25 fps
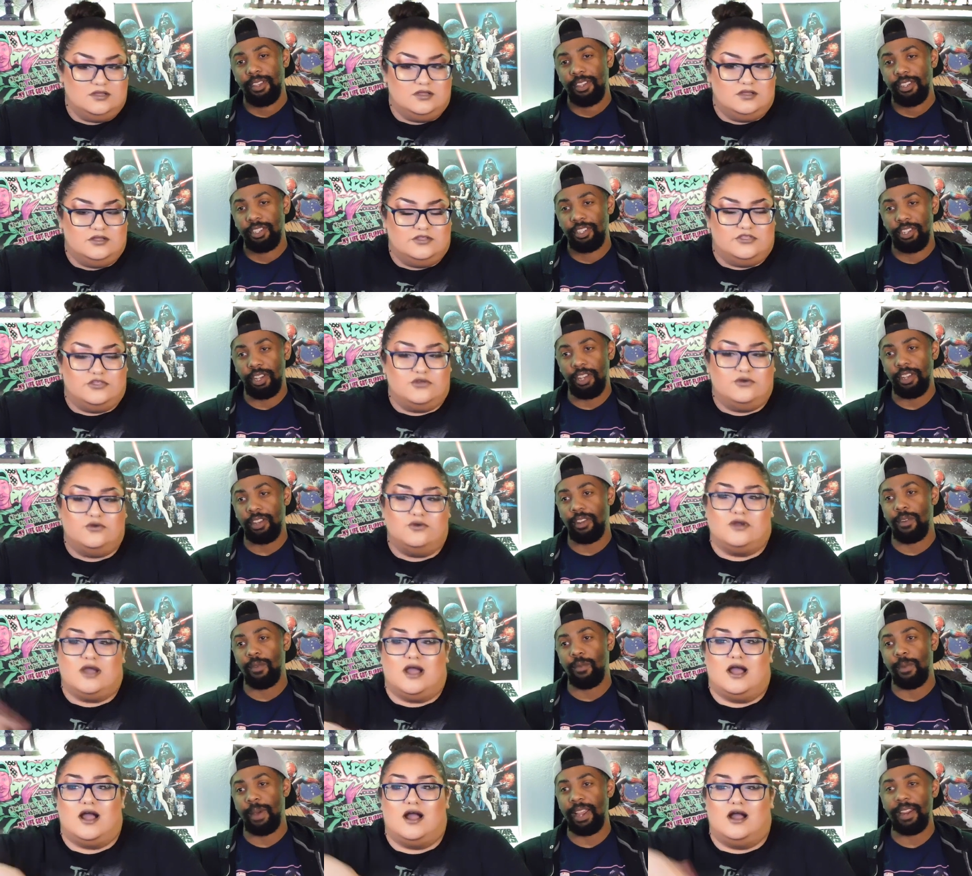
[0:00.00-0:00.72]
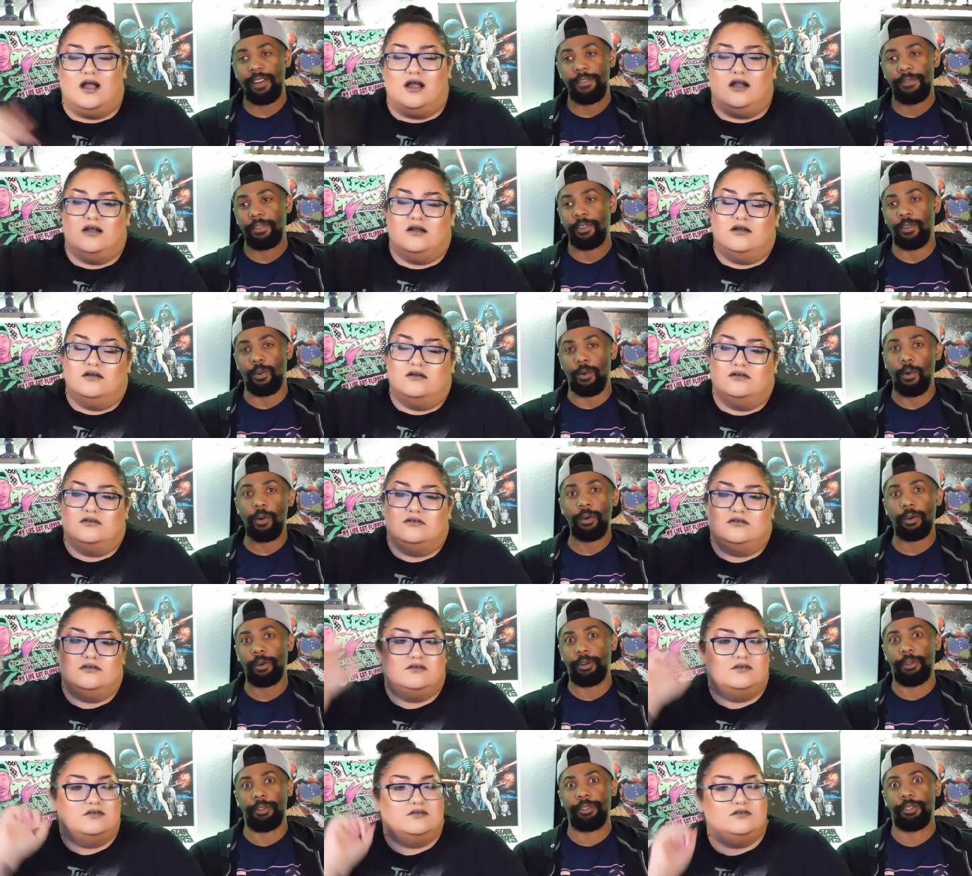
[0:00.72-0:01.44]
Speaker 1: jungle they're, waiting for
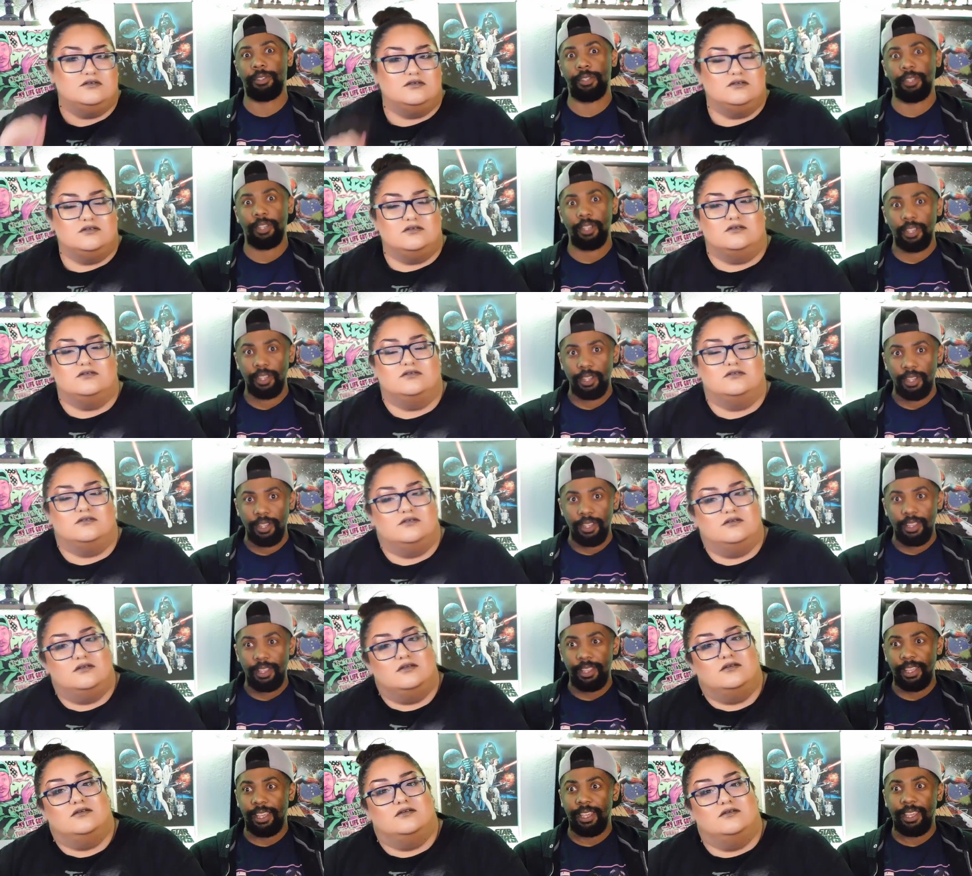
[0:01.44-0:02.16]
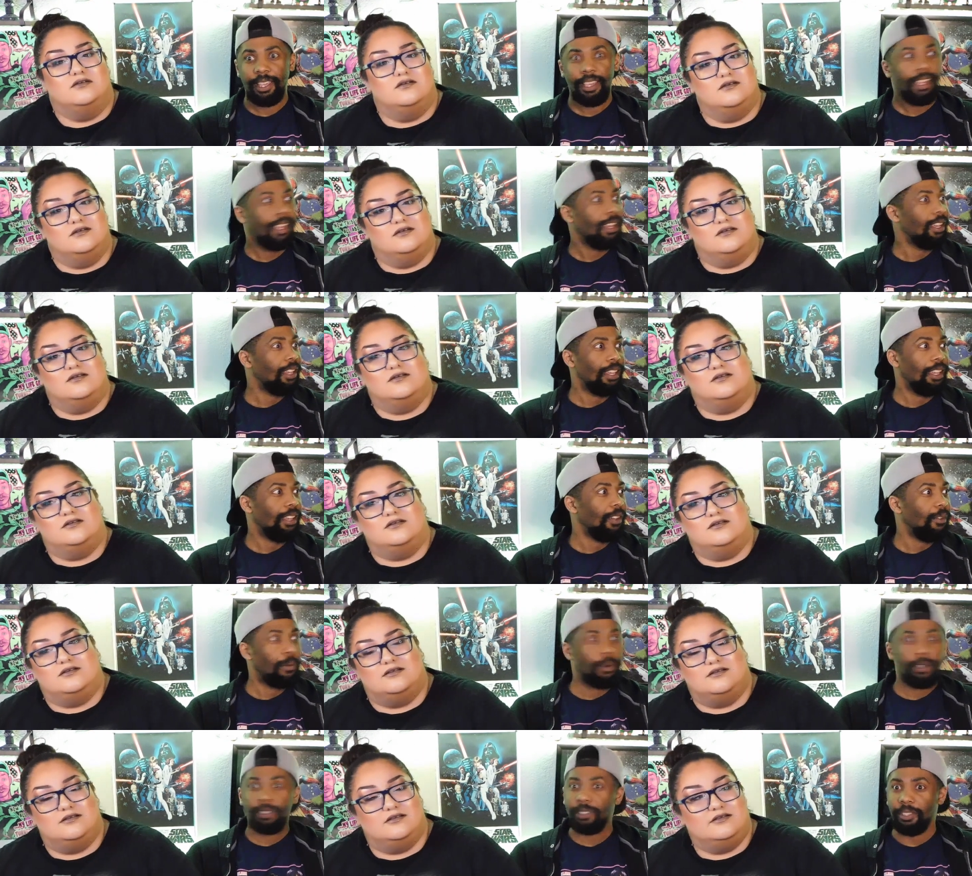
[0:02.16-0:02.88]
orders. Like,
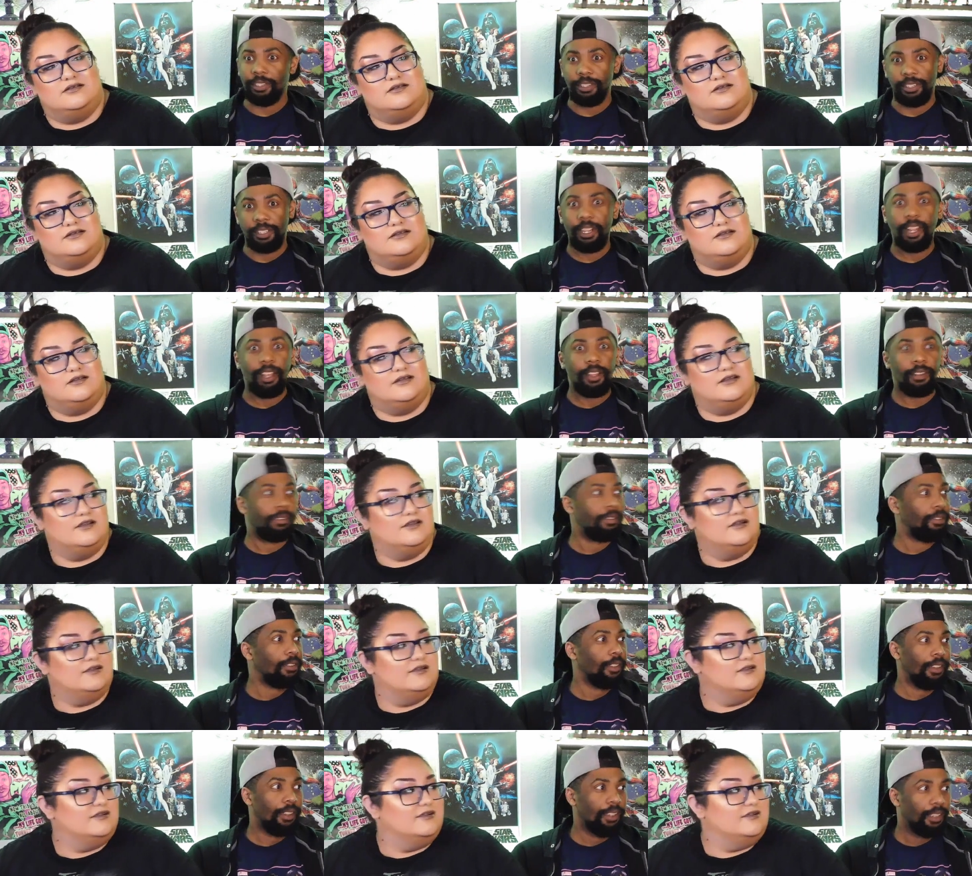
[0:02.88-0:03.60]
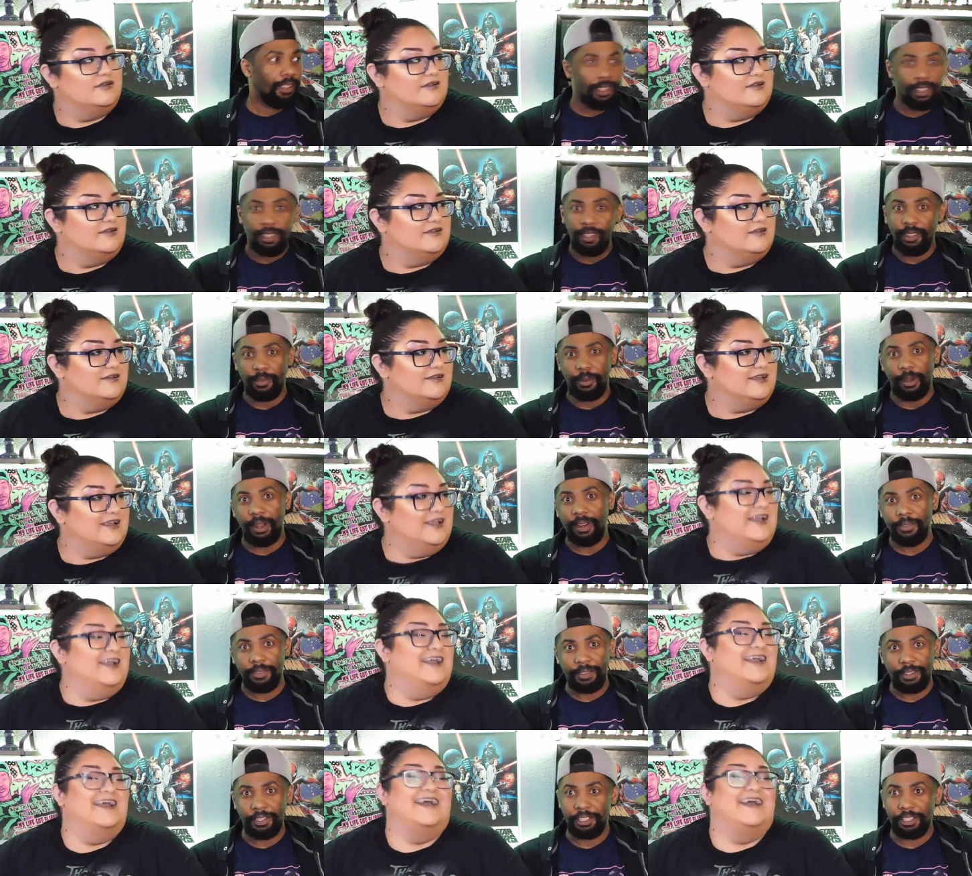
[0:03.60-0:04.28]
where's our stuff? Waiting for